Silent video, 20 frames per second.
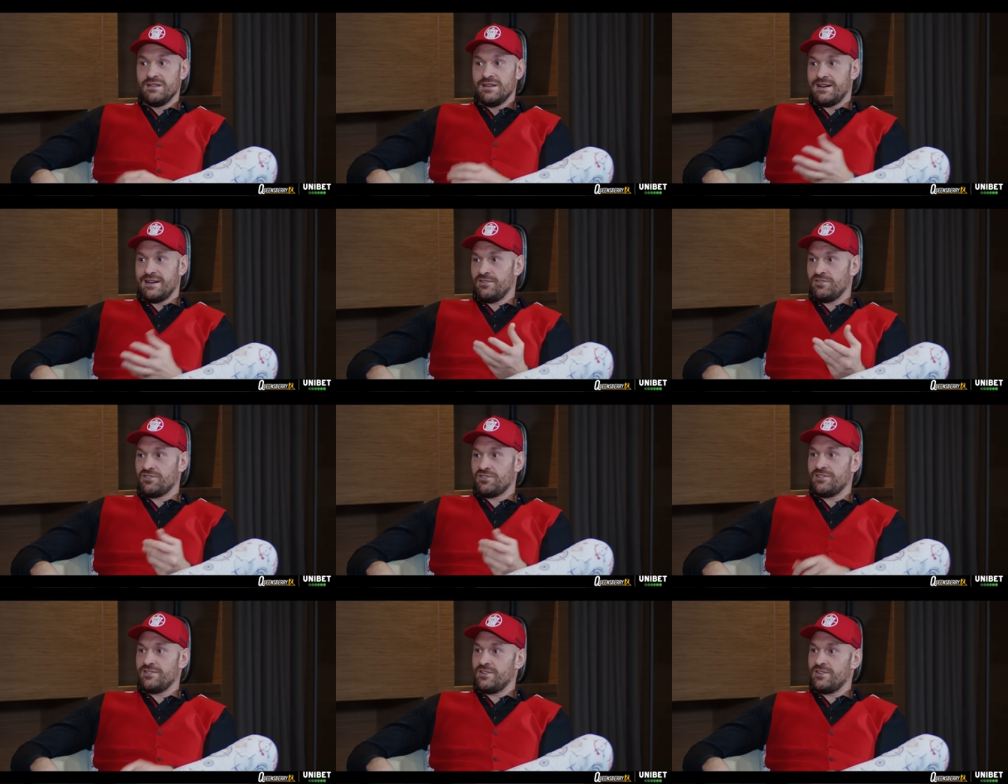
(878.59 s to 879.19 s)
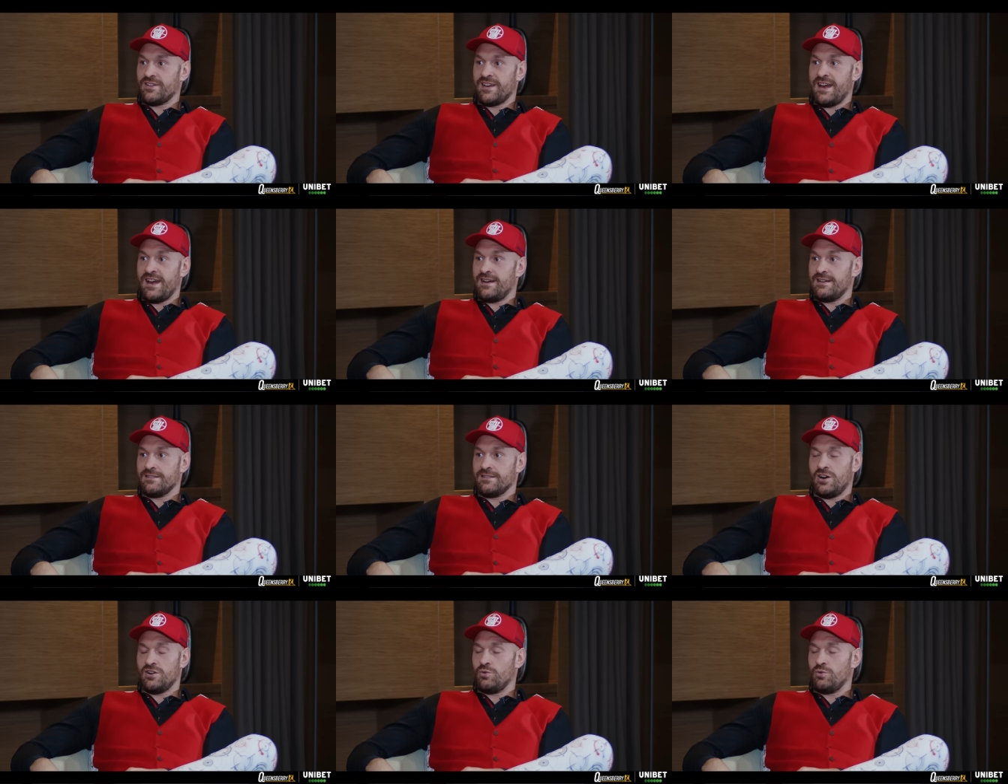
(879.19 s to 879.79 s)
look at look at
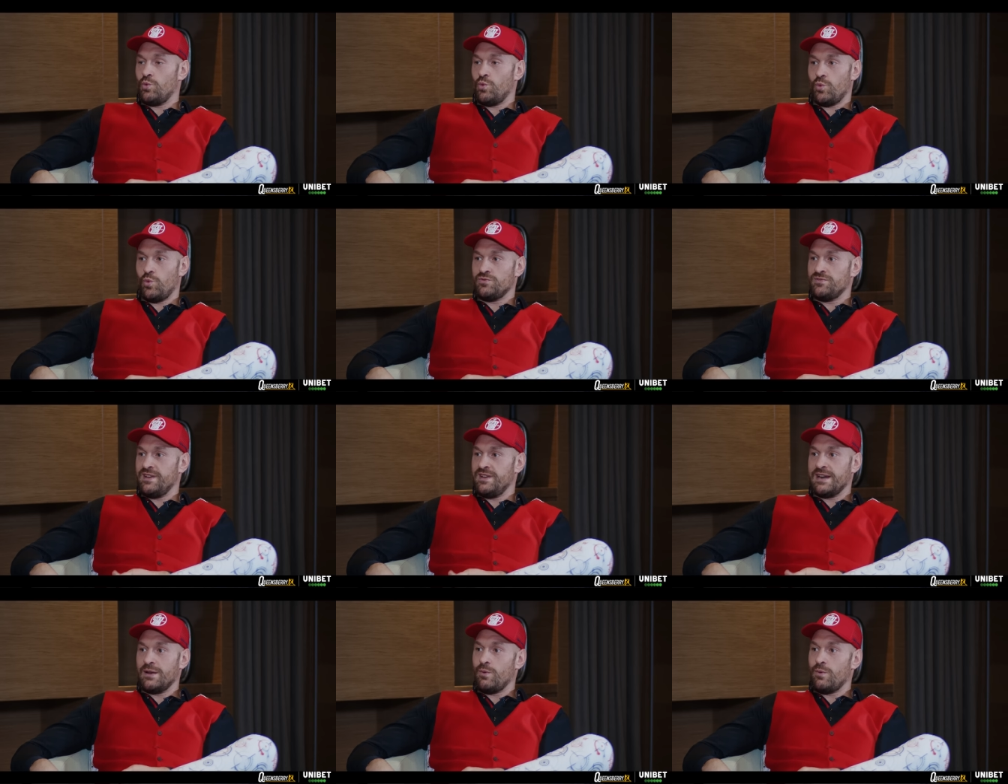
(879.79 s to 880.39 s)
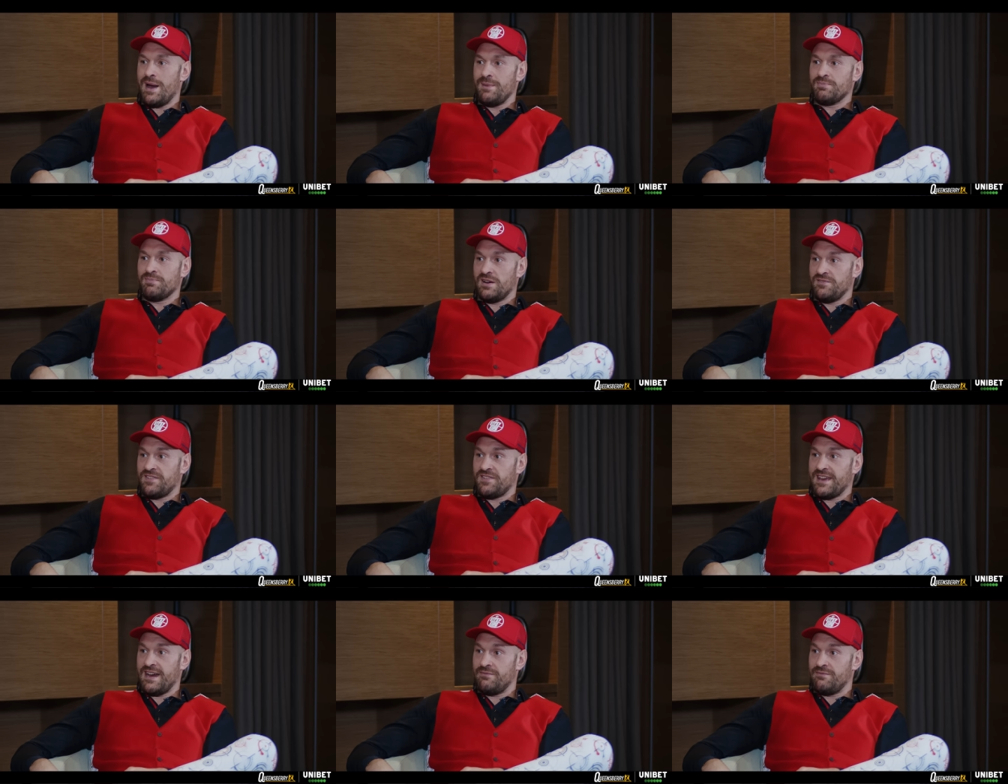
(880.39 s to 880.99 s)
that, got nearly wiped
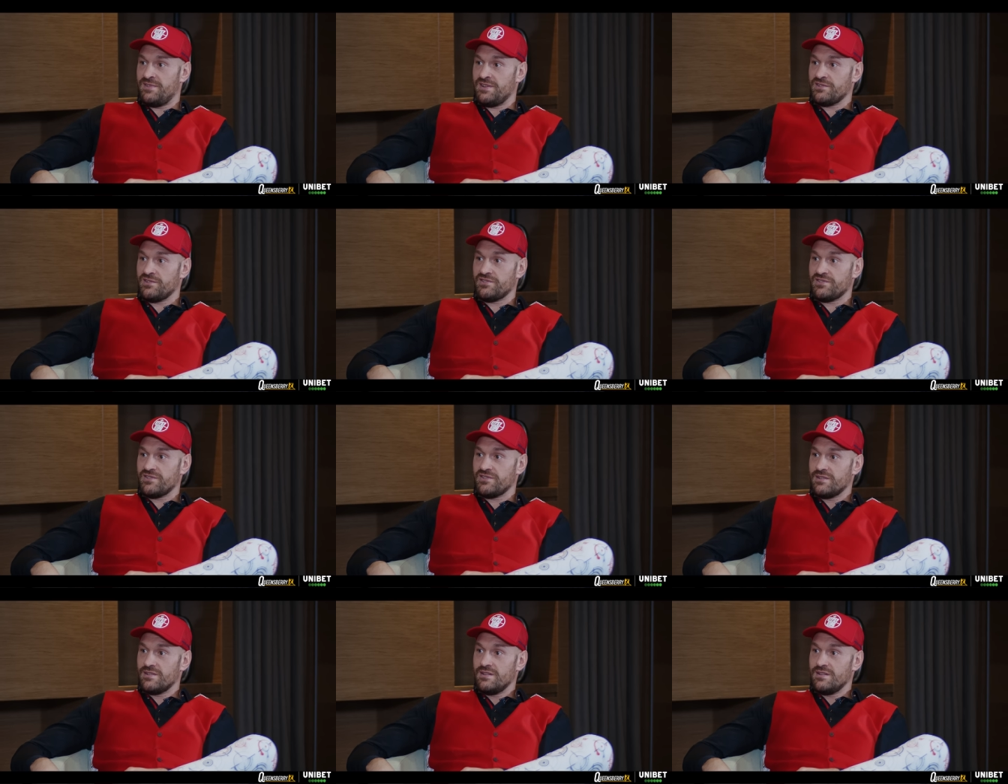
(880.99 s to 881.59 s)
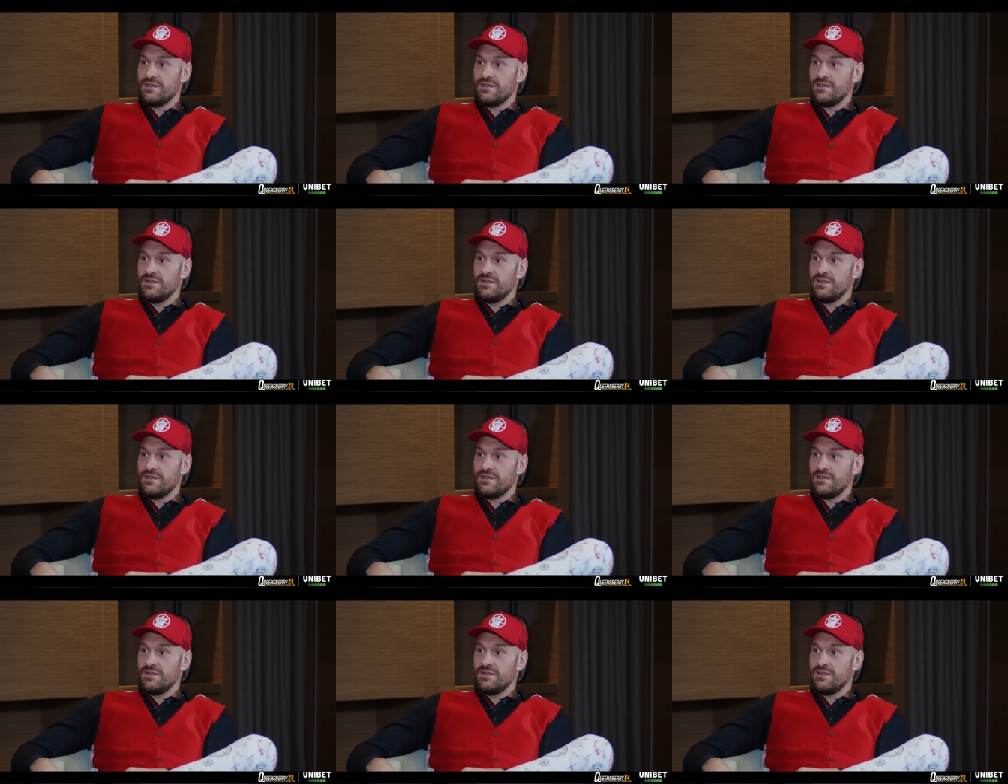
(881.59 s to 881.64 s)
off the canvas.